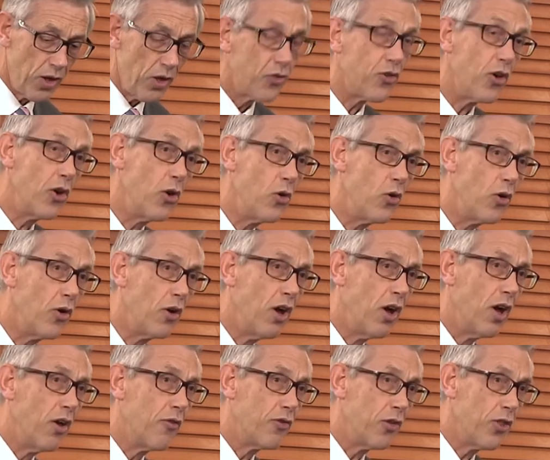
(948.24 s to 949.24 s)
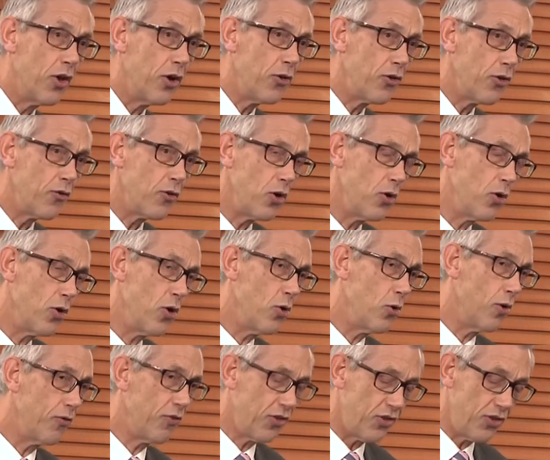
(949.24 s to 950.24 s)
So, for those of you who
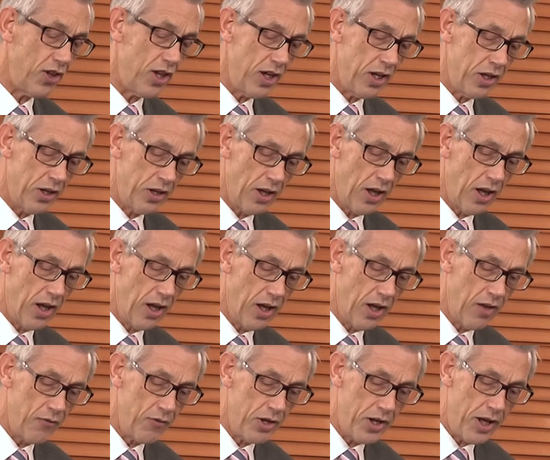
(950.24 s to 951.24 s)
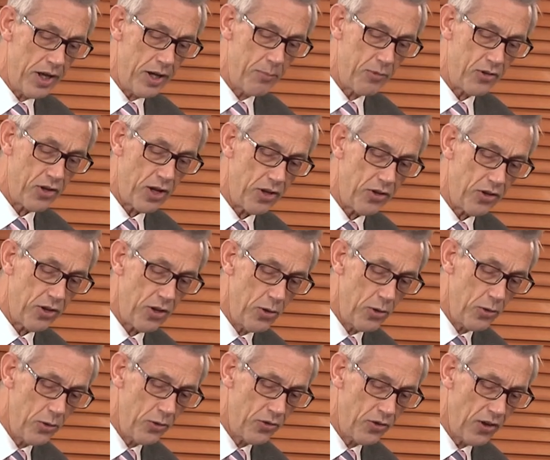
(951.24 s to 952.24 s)
have seen uh, the name Ted
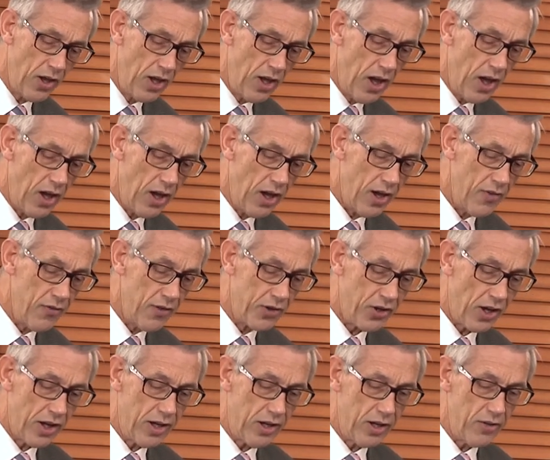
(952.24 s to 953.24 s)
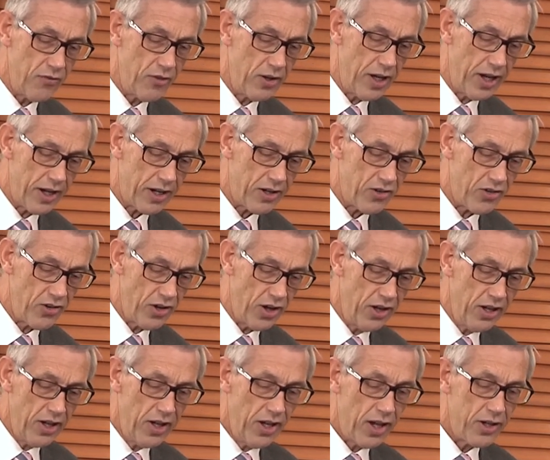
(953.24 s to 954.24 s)
Hughes uh, in the title of the
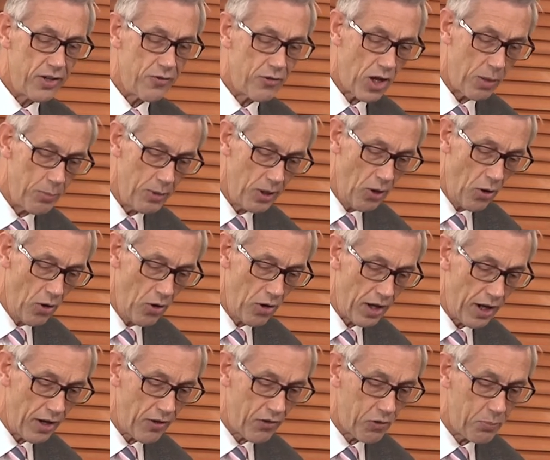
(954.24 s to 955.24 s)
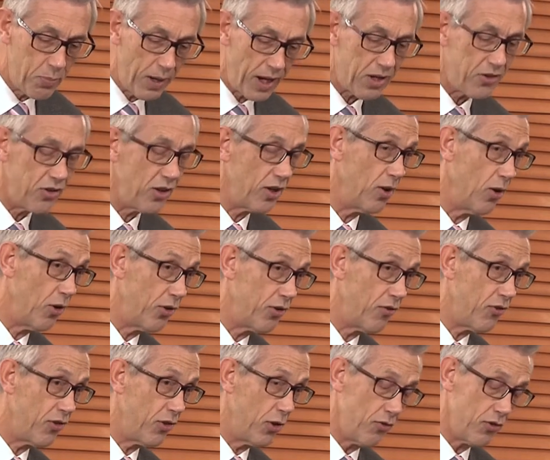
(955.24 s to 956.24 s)
lecture and have come along expecting a lot of
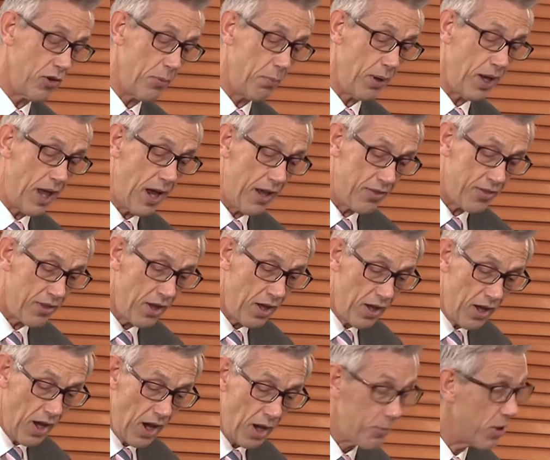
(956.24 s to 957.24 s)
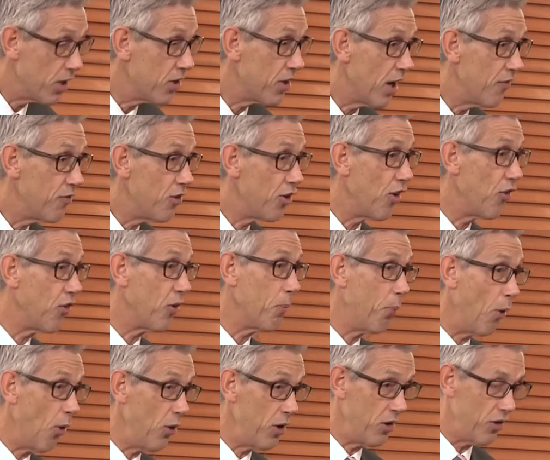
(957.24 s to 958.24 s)
Sylvia Plath, I'm going to have to
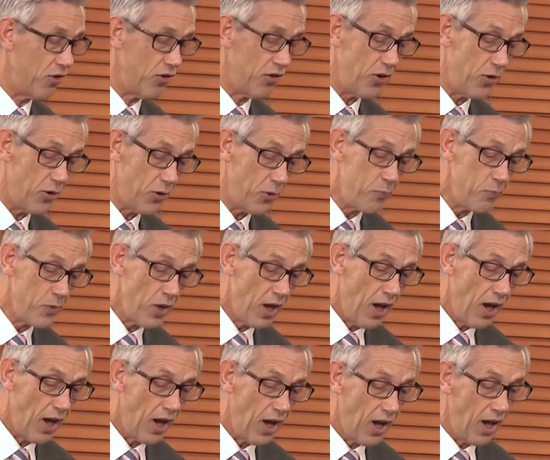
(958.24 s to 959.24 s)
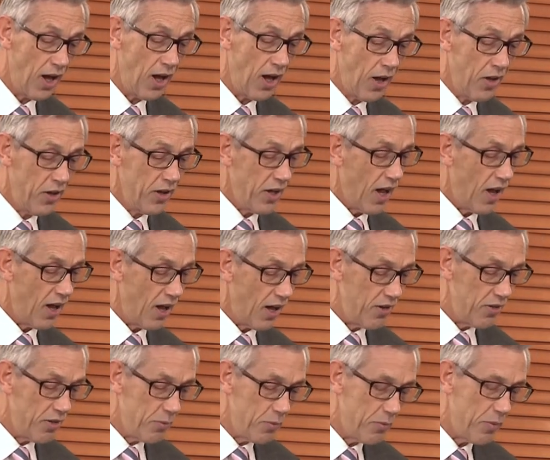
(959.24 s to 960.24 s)
disappoint you. Uh,
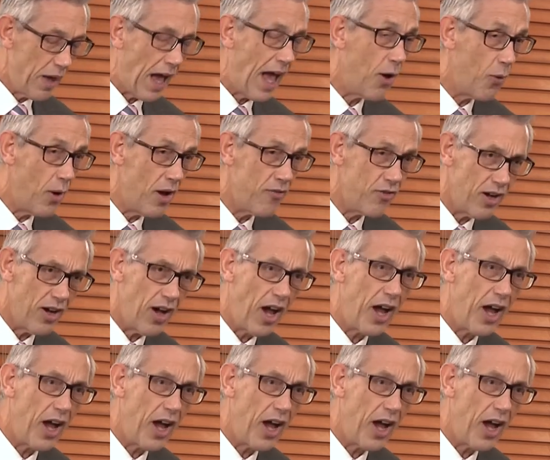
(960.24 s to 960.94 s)
however,